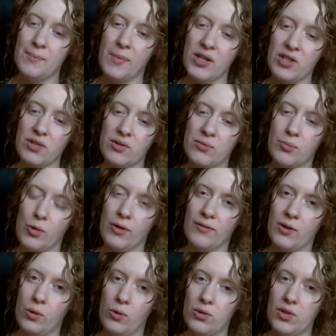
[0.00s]
much more of
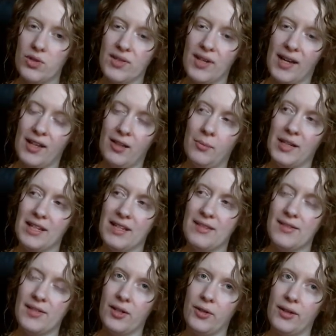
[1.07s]
an older style, but
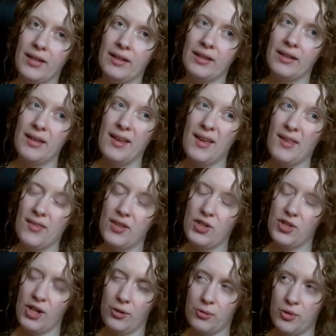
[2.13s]
considering the
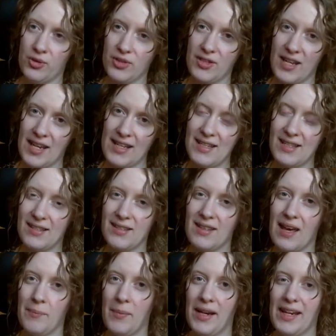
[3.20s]
general's tastes,
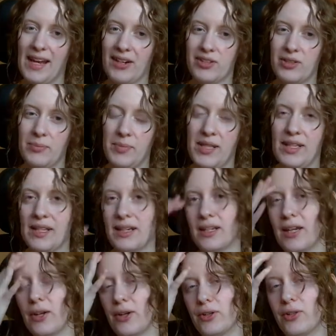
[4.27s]
that might actually be in
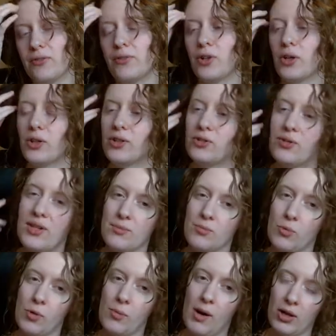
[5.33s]
character for her to dress
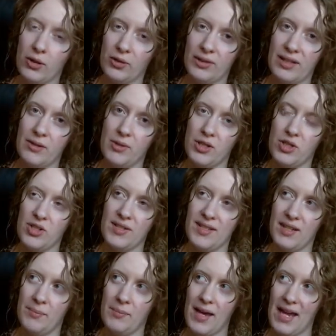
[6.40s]
more modernly when she's
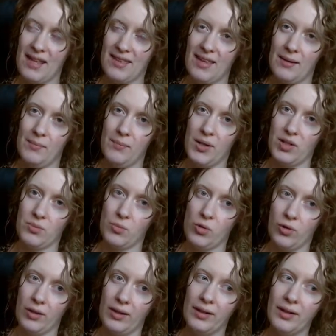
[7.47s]
in Bath and much
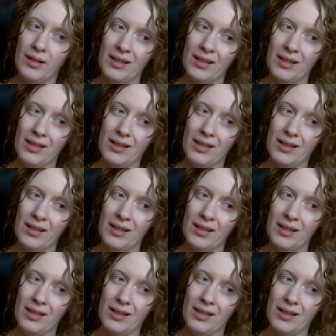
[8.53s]
more